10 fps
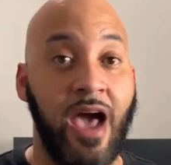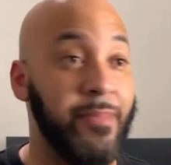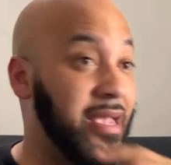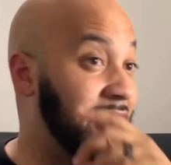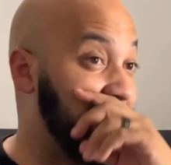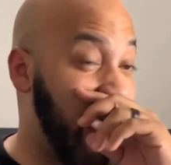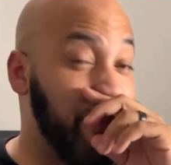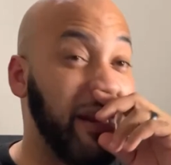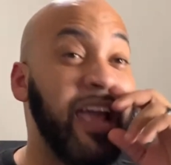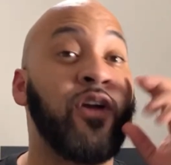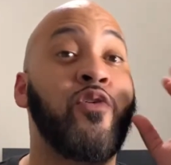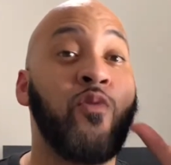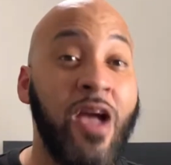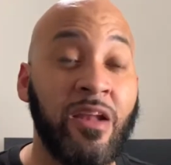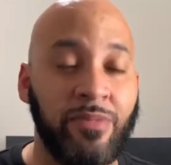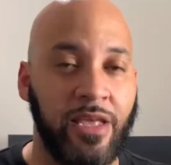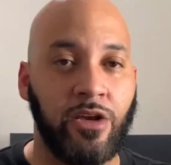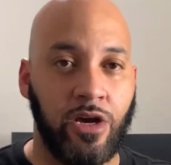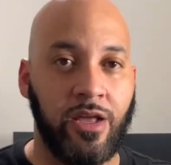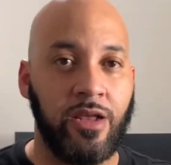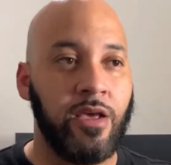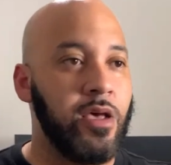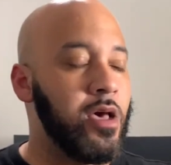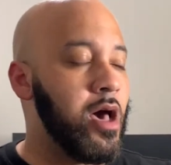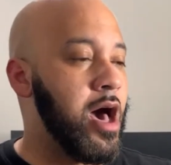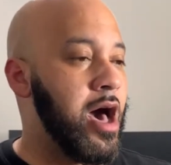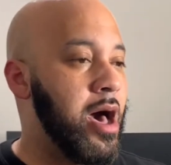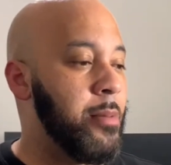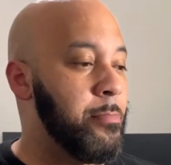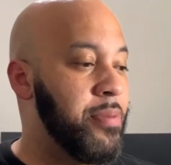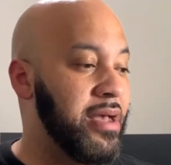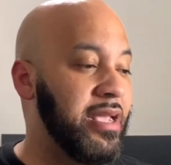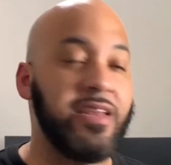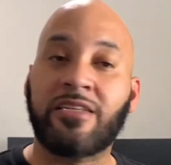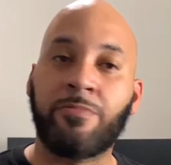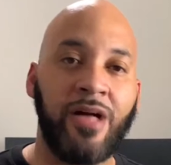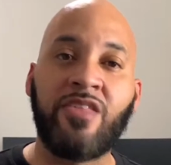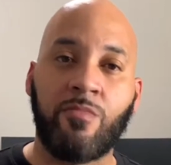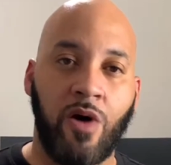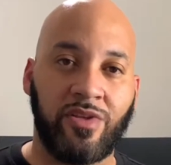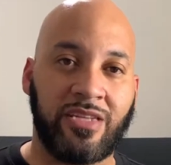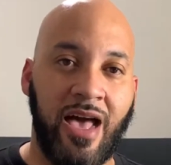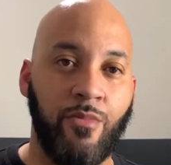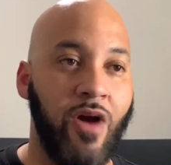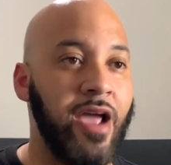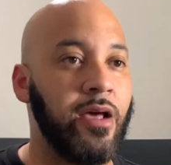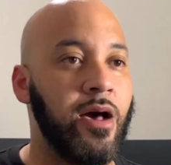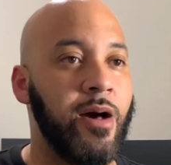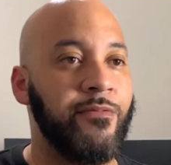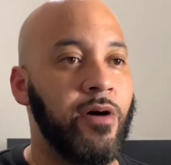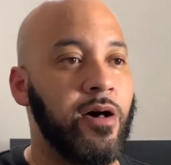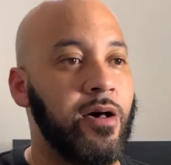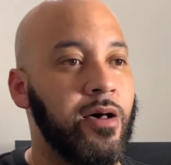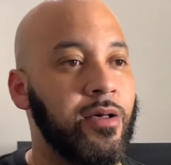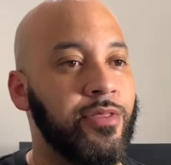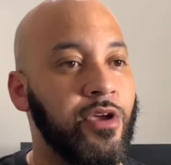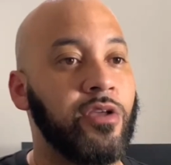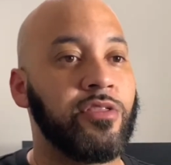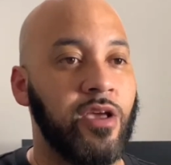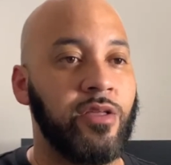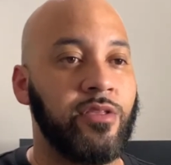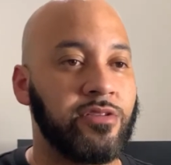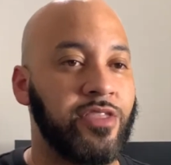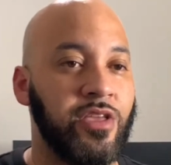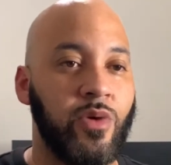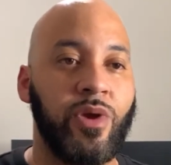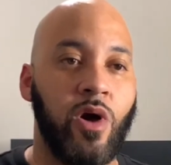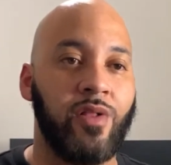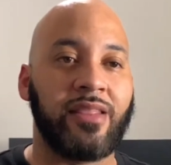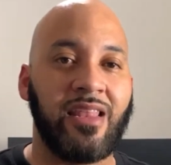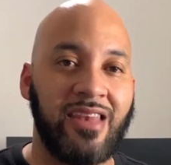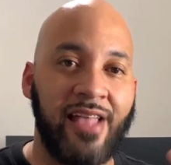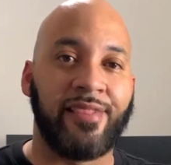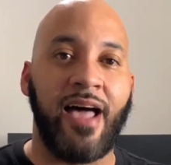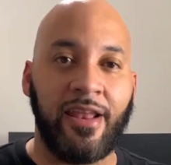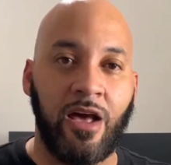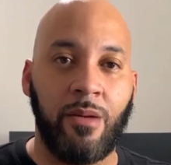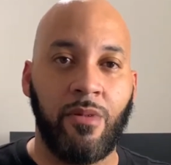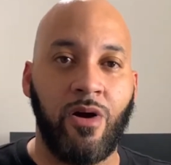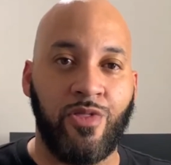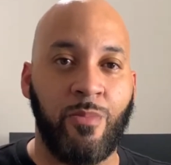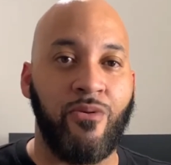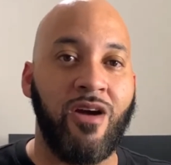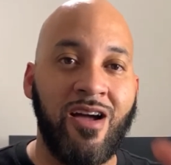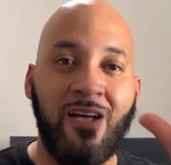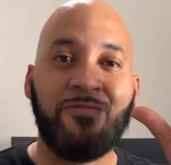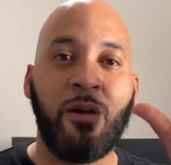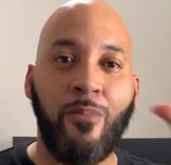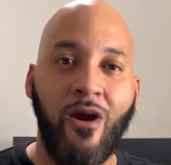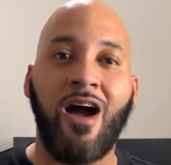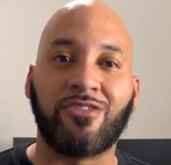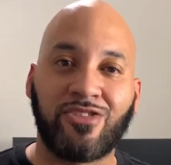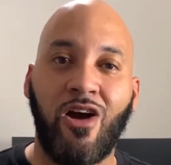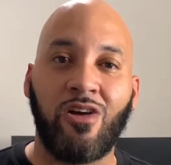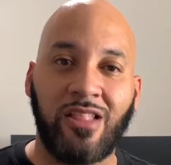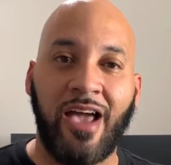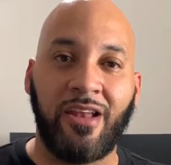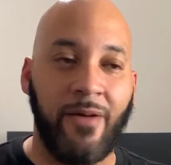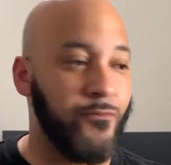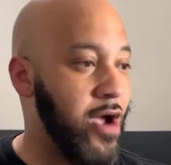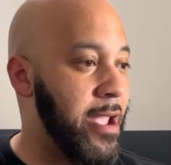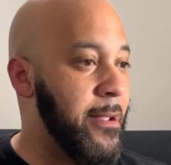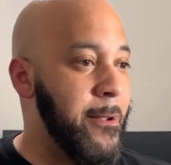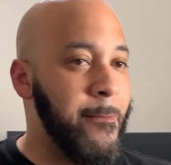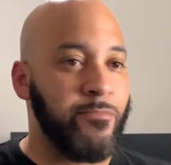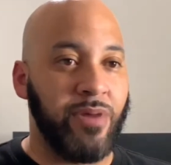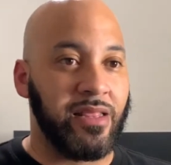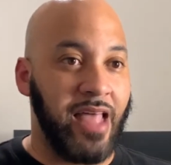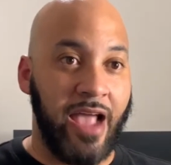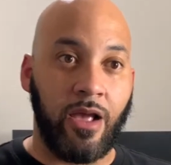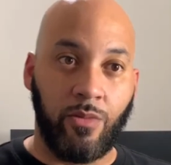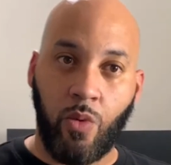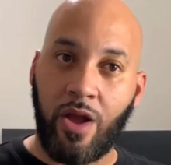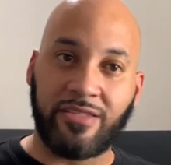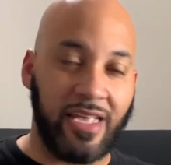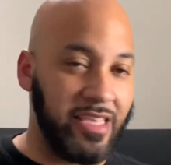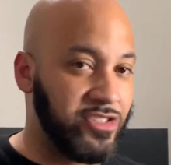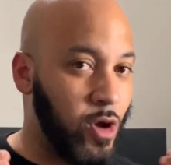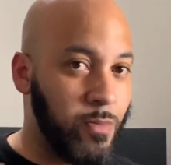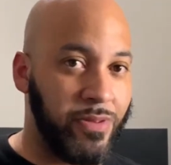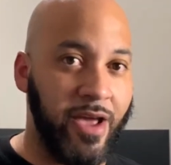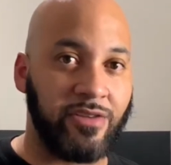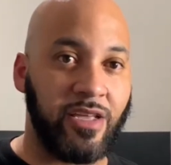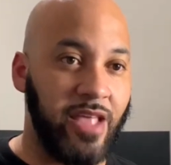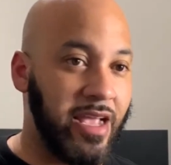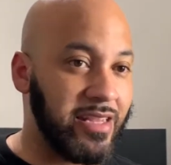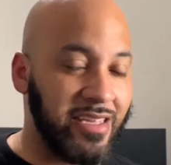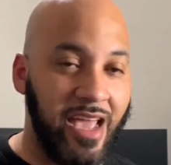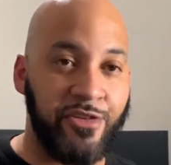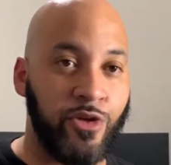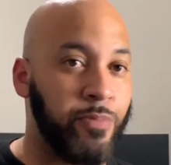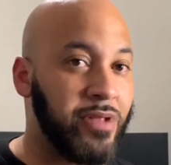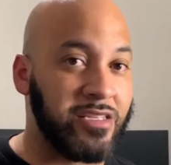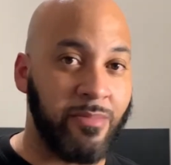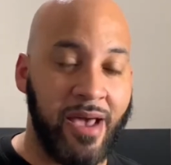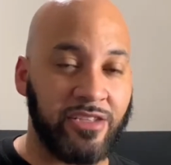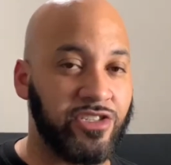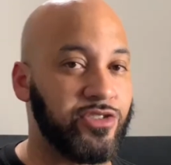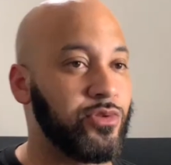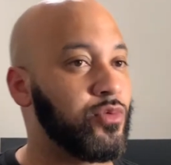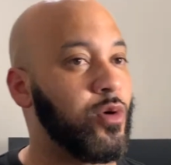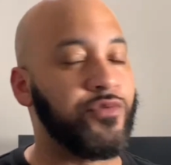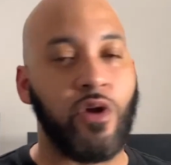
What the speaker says: I mean, incredibly good. But he doesn't play them all the time, right? There's a thing that we call like the death lineup or the Bronze Star lineup, right? But like where it's like these certain players and they get together, their plus minuses through the roof.